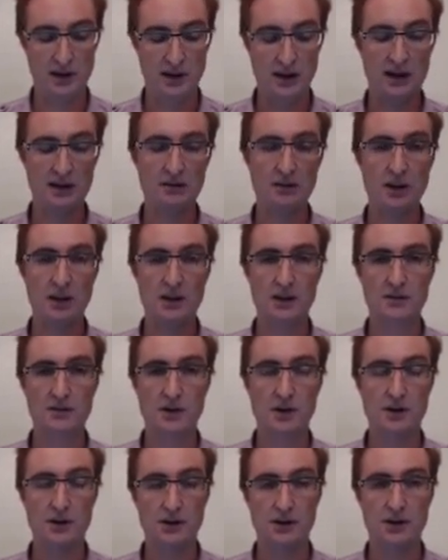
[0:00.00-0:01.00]
And vice
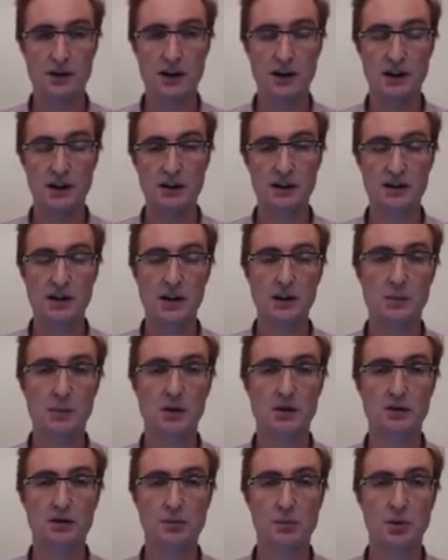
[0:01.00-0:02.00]
versa, taking
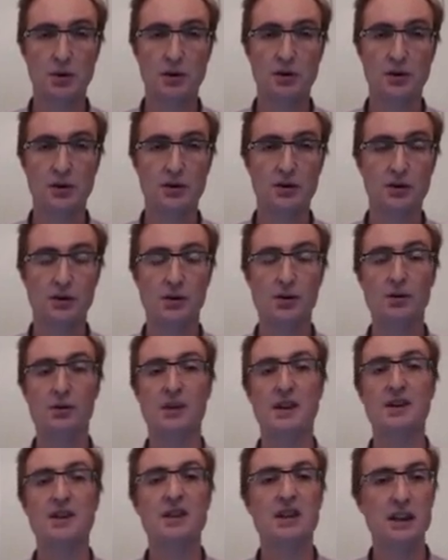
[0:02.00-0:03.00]
segments from all of those queues
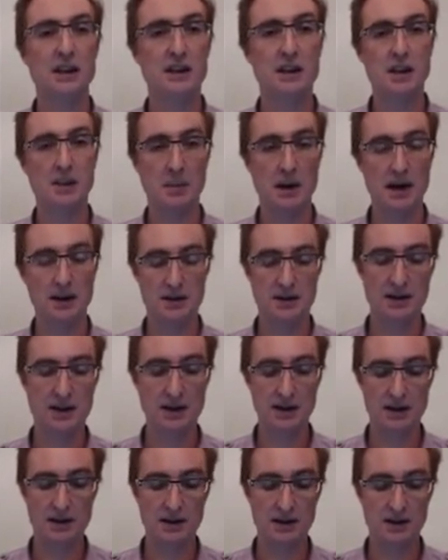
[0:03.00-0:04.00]
and sending them out
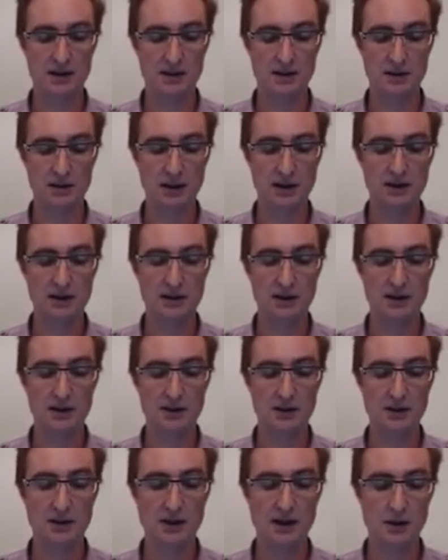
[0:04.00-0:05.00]

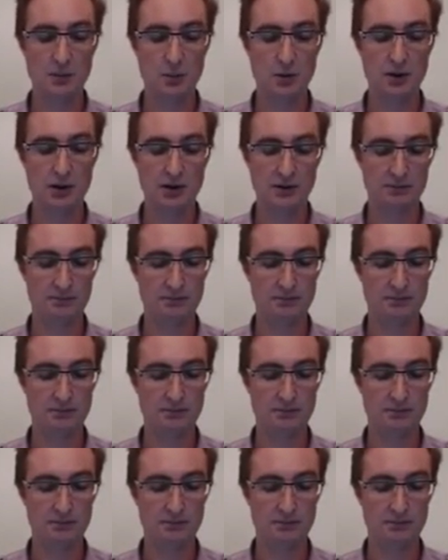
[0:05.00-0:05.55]
into the network.